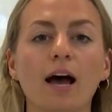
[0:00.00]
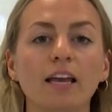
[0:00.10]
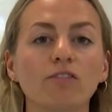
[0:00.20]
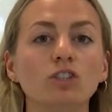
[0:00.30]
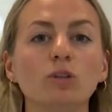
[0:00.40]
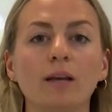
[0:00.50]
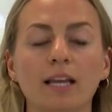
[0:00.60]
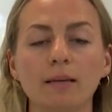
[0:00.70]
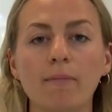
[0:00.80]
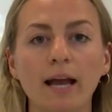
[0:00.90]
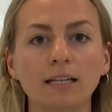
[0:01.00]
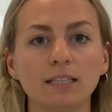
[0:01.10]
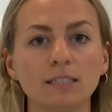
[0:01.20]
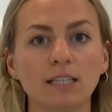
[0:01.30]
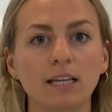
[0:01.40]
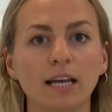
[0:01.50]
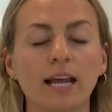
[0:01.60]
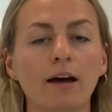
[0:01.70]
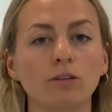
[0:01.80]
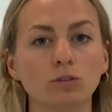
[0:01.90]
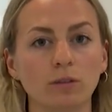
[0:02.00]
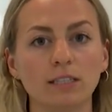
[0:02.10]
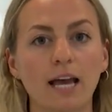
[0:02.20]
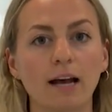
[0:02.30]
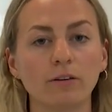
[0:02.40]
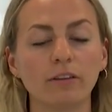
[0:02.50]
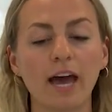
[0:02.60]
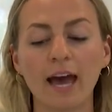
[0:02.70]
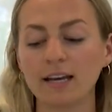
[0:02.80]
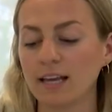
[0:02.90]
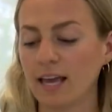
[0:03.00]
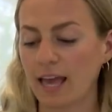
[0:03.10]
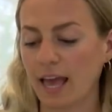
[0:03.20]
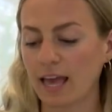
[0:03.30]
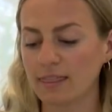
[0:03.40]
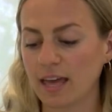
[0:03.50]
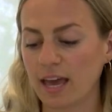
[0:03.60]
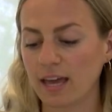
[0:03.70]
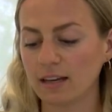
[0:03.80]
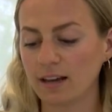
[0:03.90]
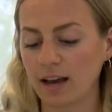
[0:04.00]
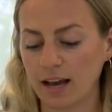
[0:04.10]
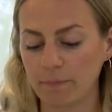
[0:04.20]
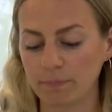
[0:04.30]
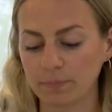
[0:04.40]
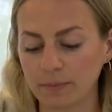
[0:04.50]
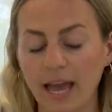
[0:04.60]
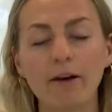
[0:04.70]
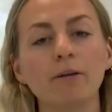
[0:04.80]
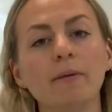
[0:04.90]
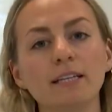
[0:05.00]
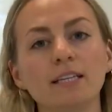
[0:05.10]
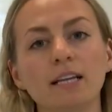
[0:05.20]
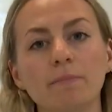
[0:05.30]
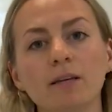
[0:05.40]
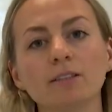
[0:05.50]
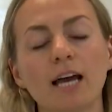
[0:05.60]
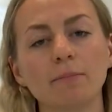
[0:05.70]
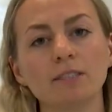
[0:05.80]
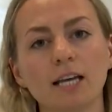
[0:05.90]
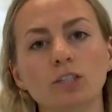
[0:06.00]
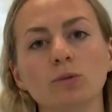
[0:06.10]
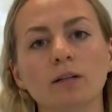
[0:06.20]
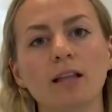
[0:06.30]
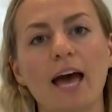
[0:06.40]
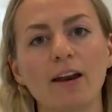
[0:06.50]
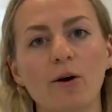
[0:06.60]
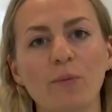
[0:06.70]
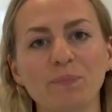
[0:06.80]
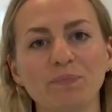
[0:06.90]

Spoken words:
if you're doing any mindless eating and how to sort of tackle that, and then how to maintain a mealtime schedule at home.